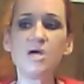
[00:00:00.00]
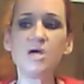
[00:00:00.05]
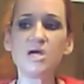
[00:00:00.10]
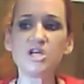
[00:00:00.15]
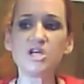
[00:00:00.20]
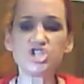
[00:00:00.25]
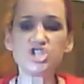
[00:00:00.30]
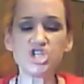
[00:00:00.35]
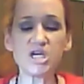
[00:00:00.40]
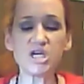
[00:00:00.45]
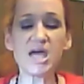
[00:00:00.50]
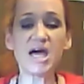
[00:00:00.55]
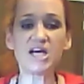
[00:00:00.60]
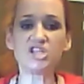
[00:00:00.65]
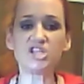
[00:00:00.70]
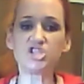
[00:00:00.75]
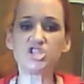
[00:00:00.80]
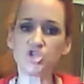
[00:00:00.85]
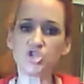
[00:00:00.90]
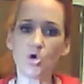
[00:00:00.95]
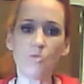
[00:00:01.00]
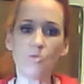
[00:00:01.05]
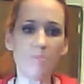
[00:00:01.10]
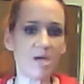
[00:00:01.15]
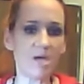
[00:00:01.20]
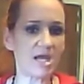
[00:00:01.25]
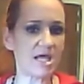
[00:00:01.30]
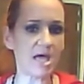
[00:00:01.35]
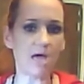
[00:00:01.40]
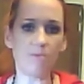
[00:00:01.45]
She has so
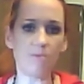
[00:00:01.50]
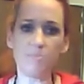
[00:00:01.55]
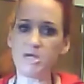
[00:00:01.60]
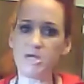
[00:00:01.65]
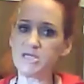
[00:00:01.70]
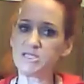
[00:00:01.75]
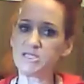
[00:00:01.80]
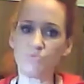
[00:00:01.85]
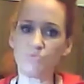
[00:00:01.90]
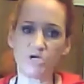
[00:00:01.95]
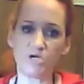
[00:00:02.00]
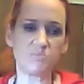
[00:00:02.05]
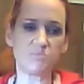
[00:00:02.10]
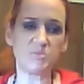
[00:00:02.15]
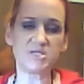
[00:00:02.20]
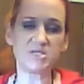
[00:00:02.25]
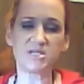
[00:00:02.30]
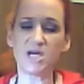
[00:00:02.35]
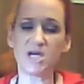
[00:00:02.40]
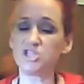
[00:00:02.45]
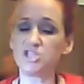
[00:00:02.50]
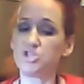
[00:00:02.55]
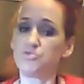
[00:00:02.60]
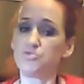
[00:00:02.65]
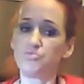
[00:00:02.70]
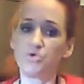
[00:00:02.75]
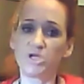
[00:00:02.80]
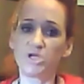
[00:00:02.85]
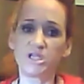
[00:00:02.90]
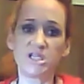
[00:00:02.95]
many amazing recipes, guys. You
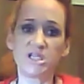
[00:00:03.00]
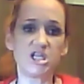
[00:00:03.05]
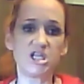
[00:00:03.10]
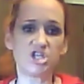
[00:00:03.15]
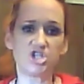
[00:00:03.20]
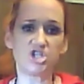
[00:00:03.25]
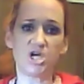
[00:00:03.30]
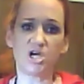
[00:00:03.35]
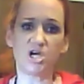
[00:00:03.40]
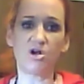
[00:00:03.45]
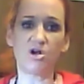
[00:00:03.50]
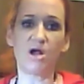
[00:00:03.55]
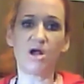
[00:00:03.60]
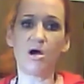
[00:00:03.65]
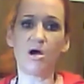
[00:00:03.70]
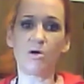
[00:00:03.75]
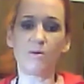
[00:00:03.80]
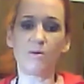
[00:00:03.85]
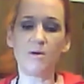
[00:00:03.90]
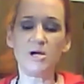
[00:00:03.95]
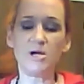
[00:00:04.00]
really need to check her out.